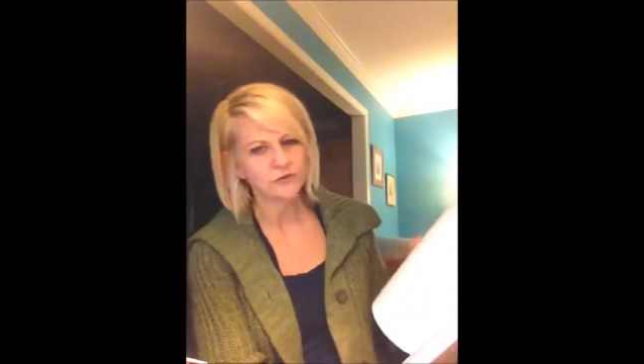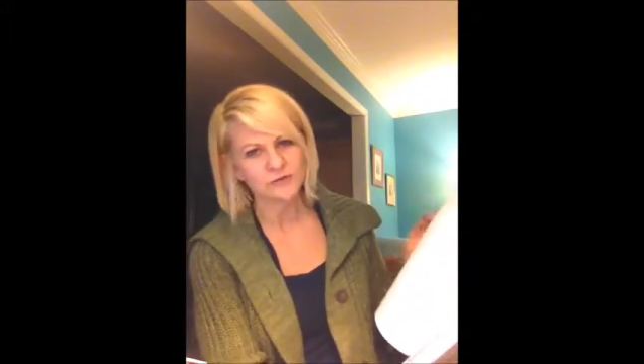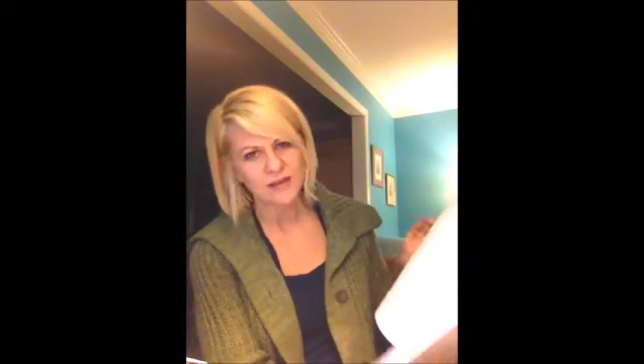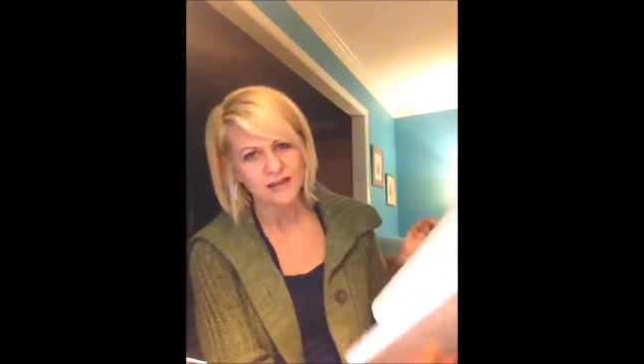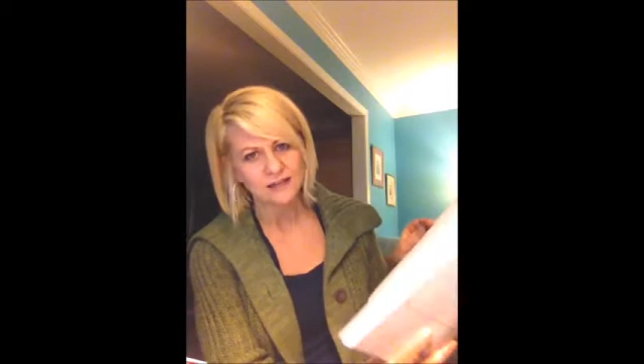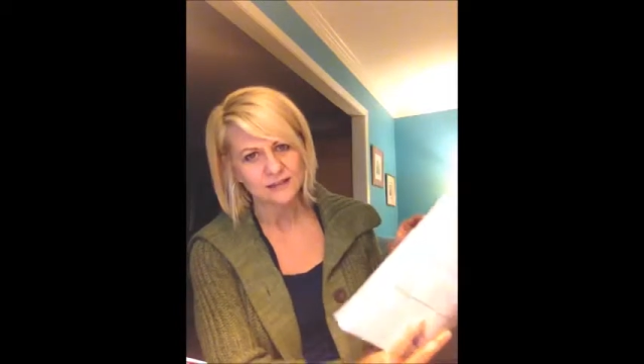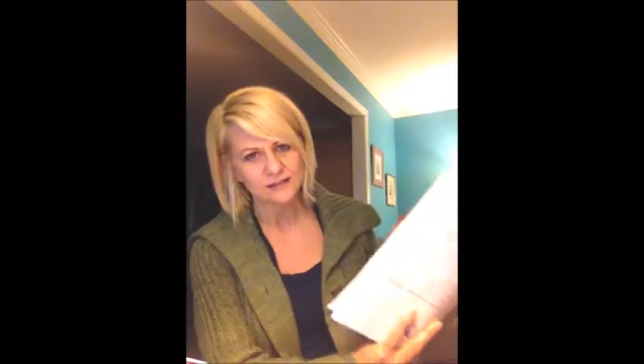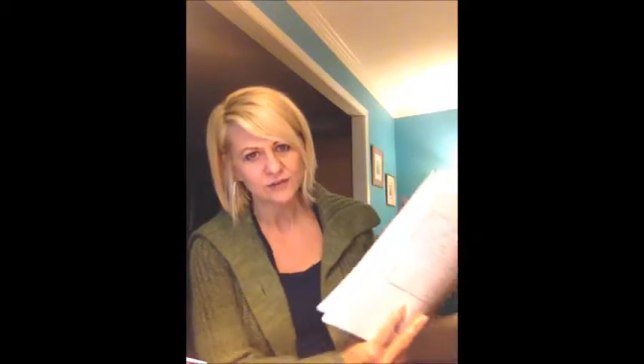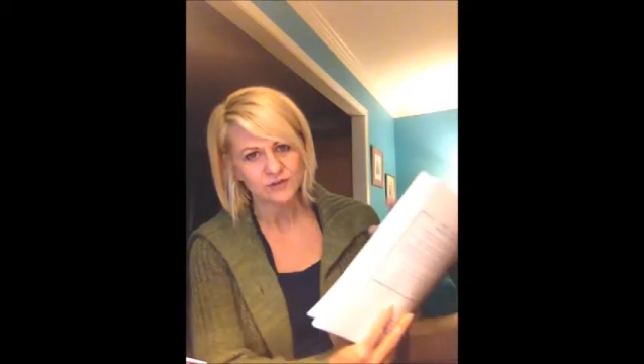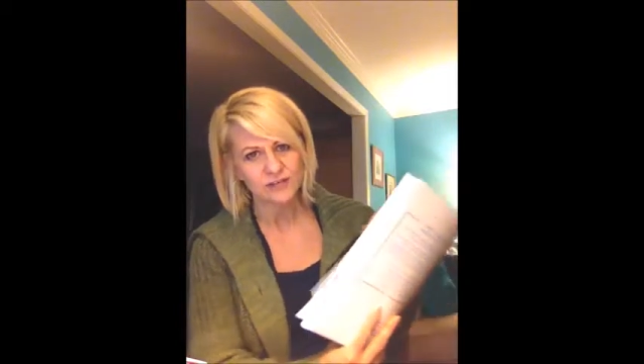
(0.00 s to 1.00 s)
created this
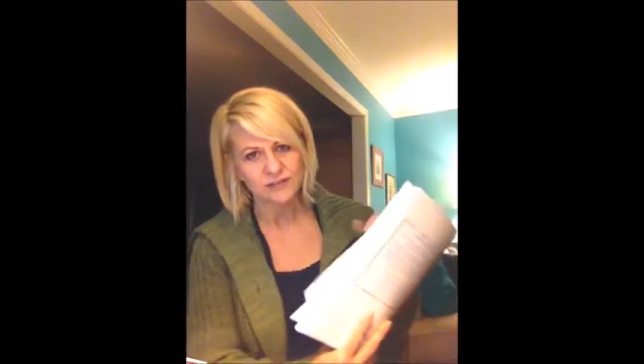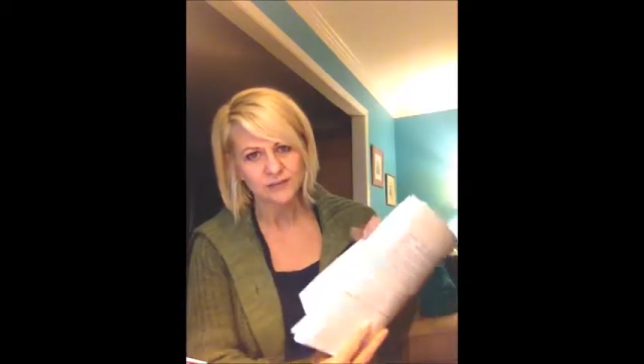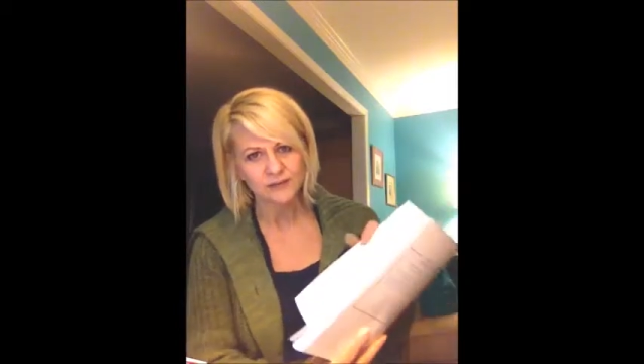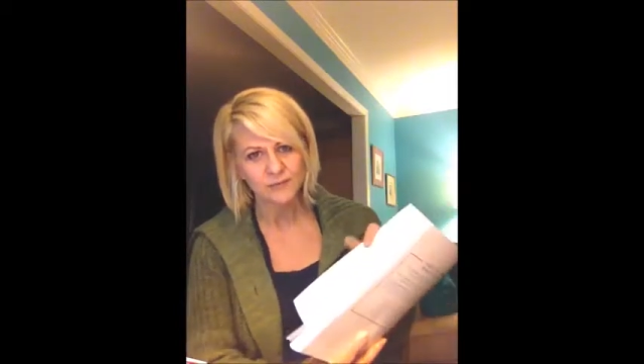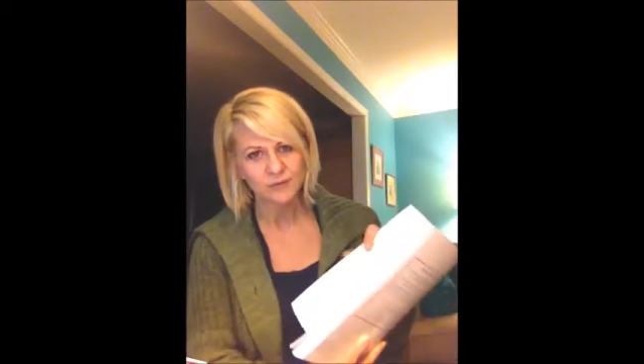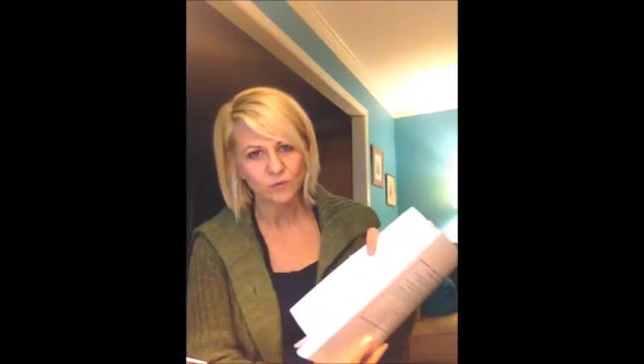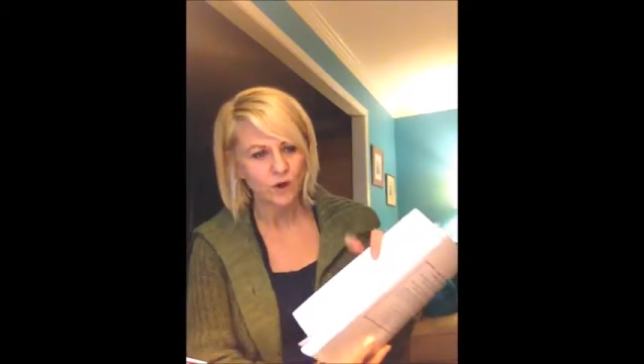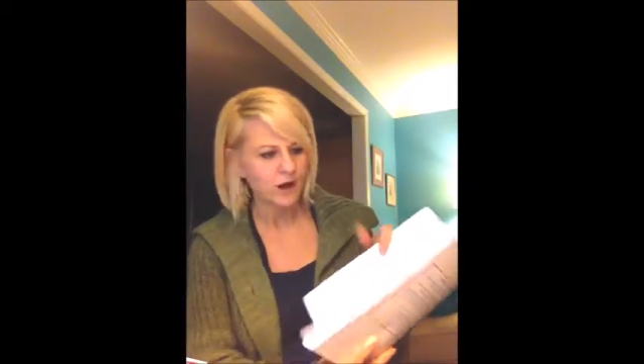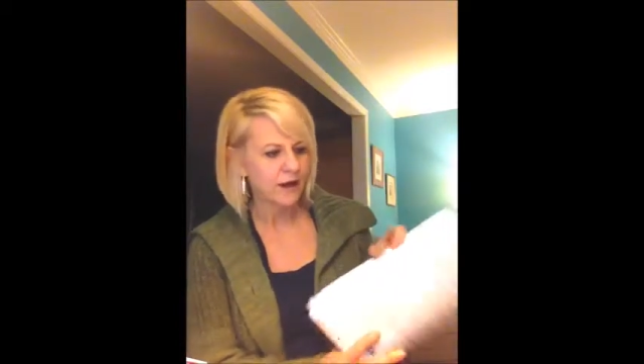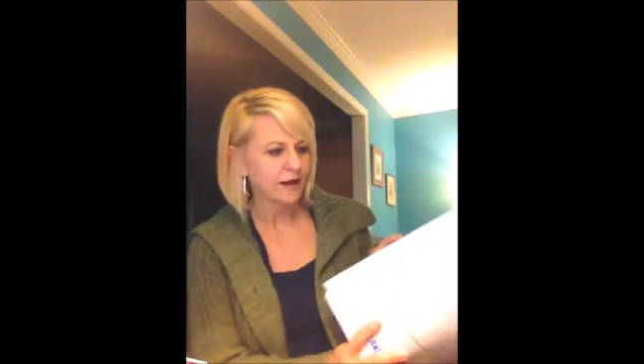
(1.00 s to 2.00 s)
curriculum and
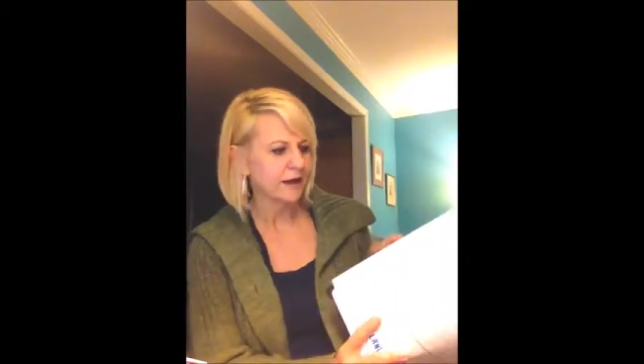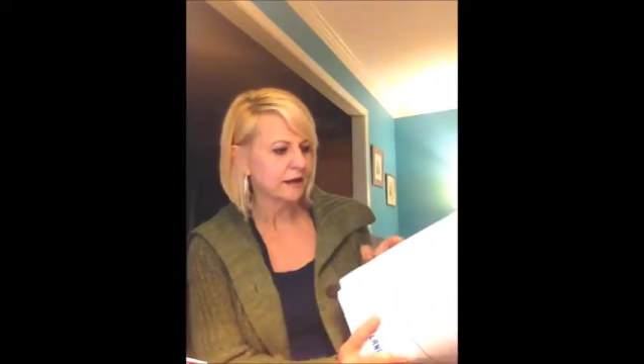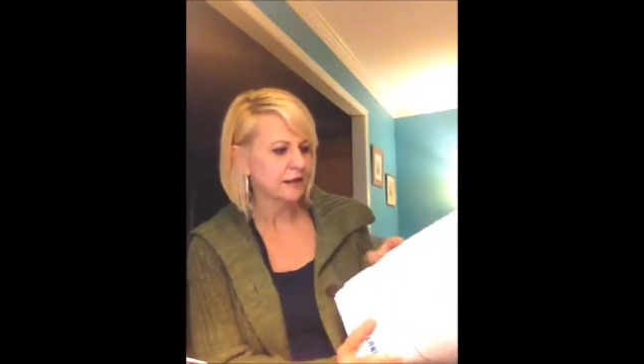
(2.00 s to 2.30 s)
why,